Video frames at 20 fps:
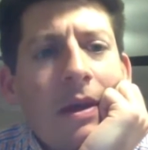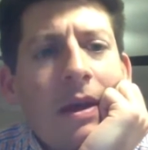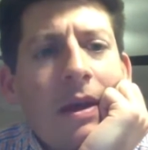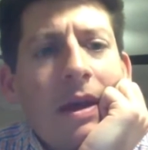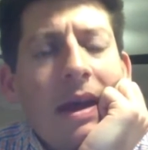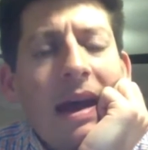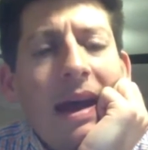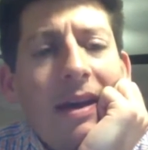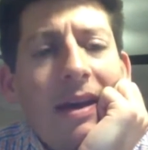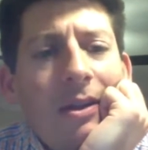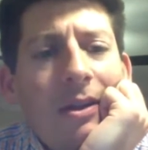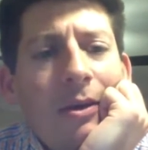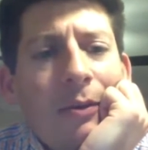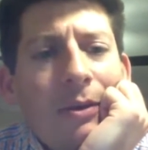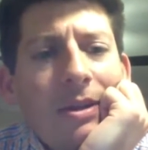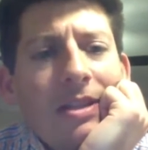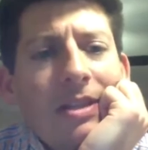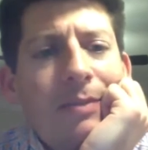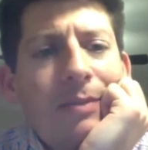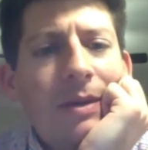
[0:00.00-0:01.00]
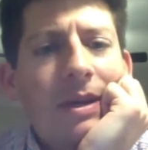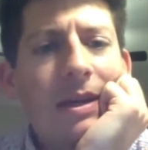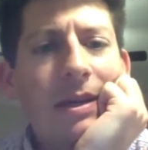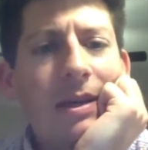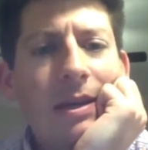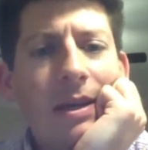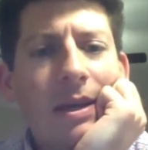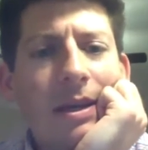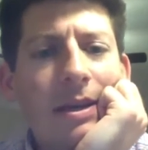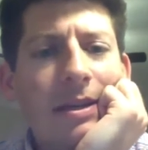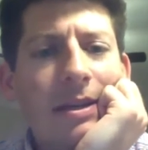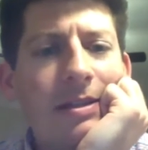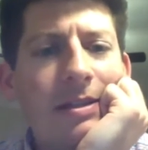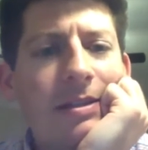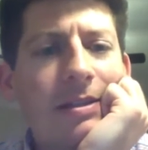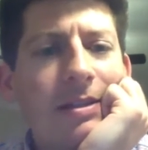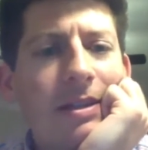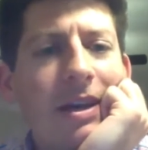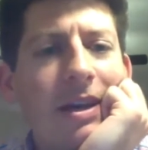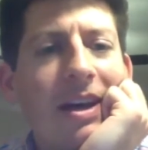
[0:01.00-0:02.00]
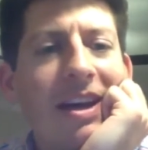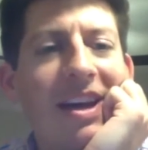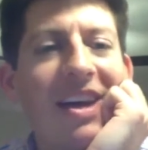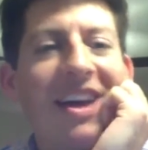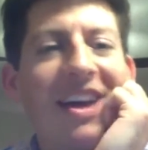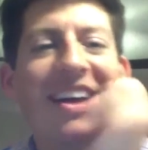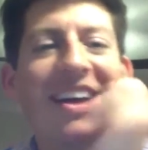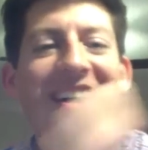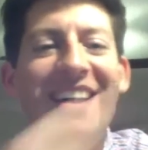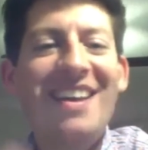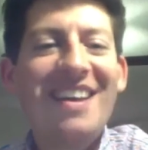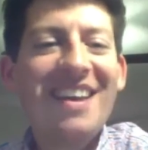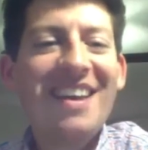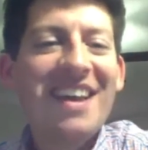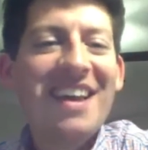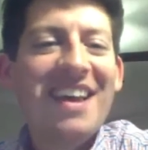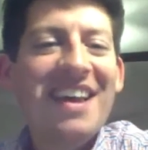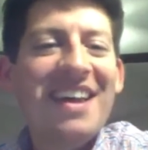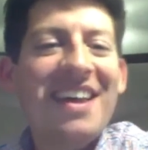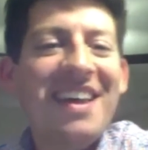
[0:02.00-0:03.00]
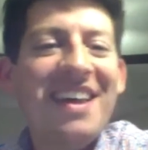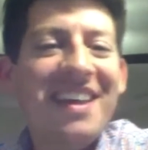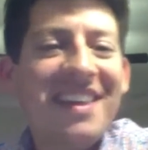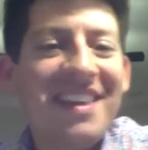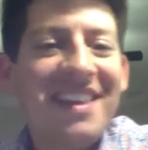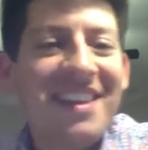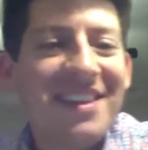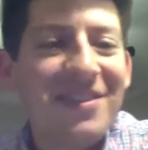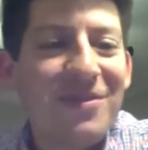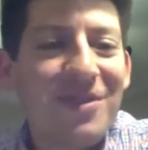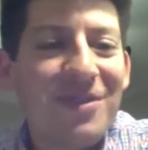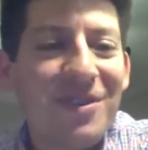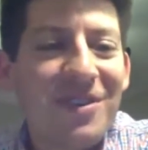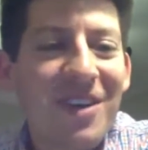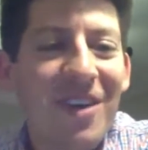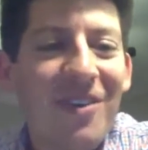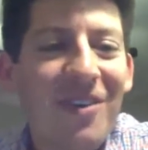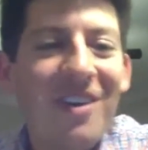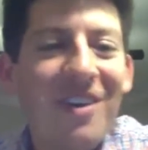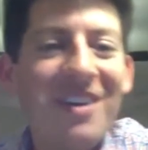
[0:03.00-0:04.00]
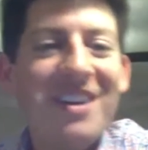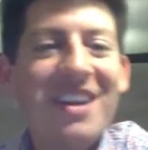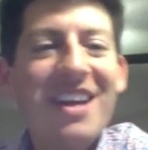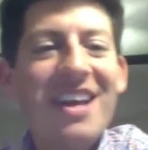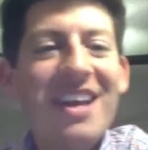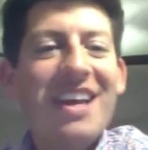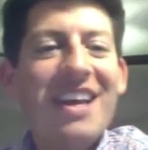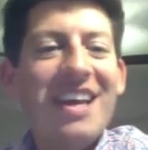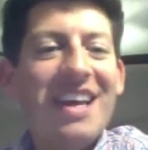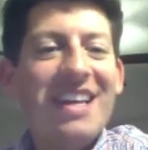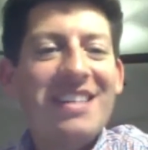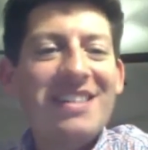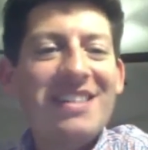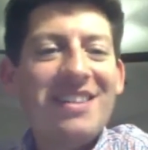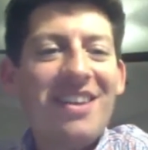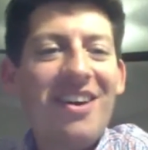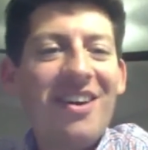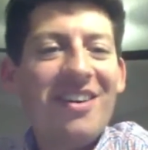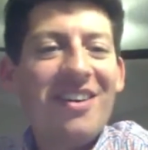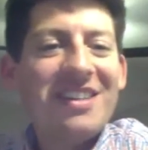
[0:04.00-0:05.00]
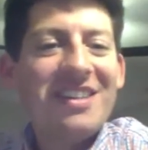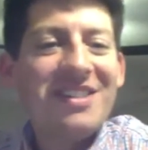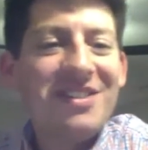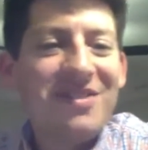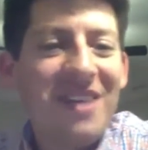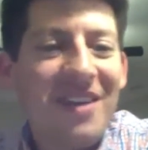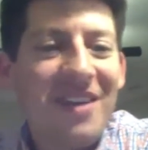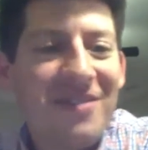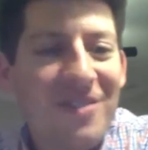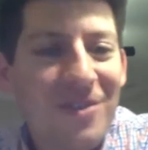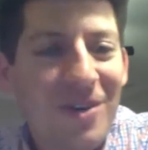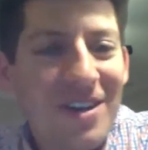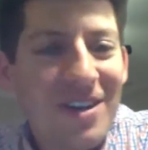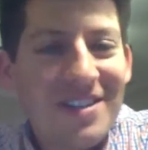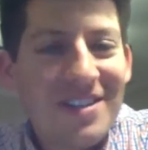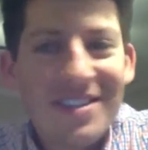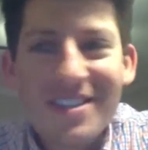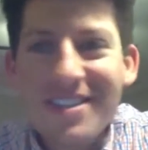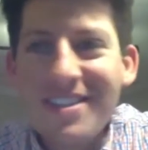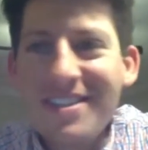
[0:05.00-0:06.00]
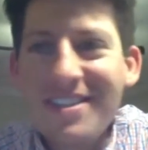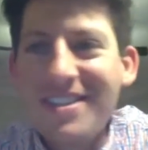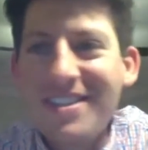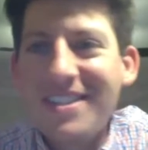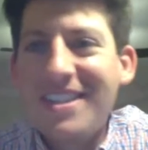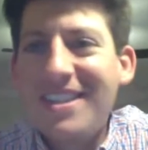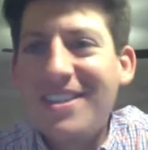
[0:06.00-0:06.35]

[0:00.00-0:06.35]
How long will this be? This will go on as long as you have questions,